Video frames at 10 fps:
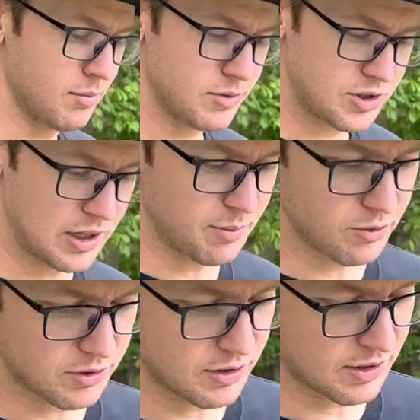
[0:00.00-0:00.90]

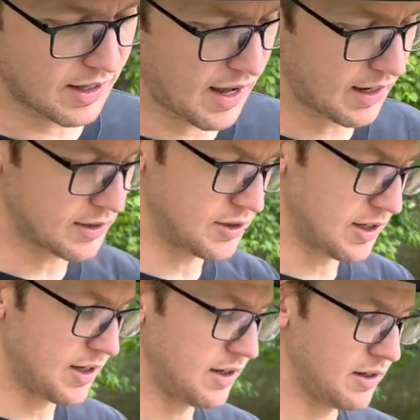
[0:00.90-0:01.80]
similar to the Kaxe
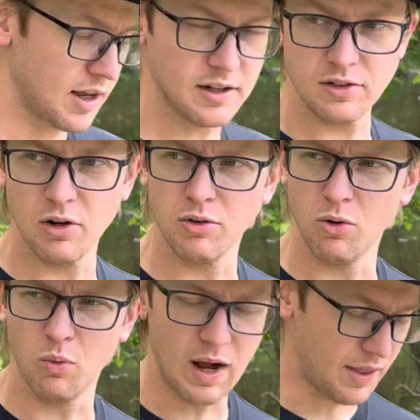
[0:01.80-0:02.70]
Z. I just don't
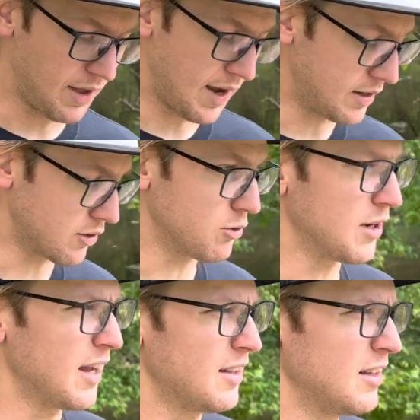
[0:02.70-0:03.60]
know why they had to
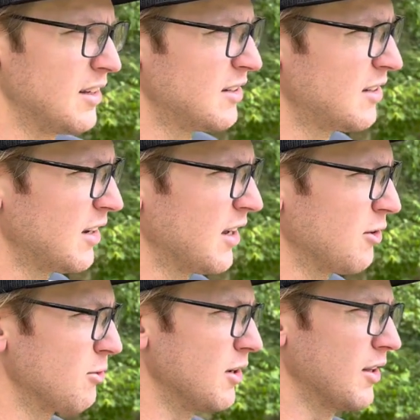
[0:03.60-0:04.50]
create this and
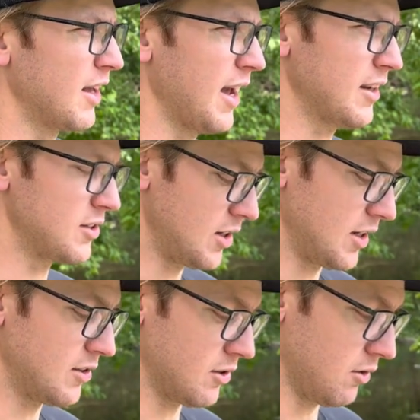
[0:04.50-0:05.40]
get rid of the Kaxe
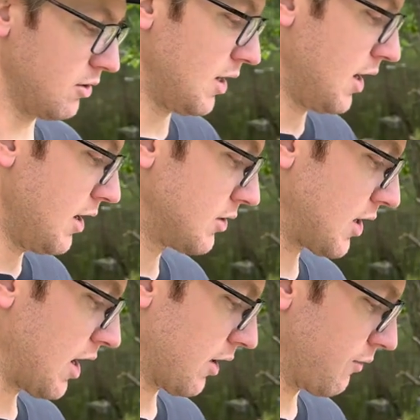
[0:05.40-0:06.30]
Z. So it's
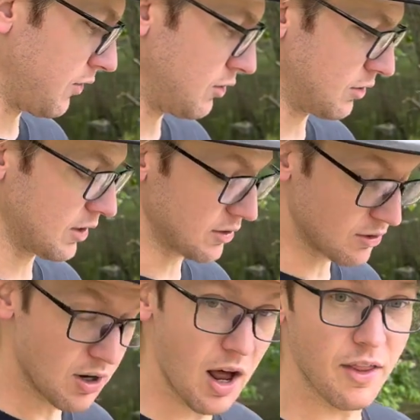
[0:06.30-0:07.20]
kind of confusing because
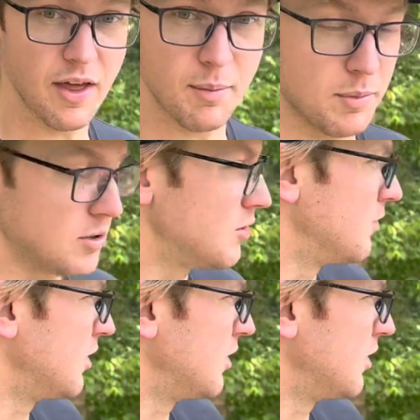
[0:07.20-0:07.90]
it's not that much of a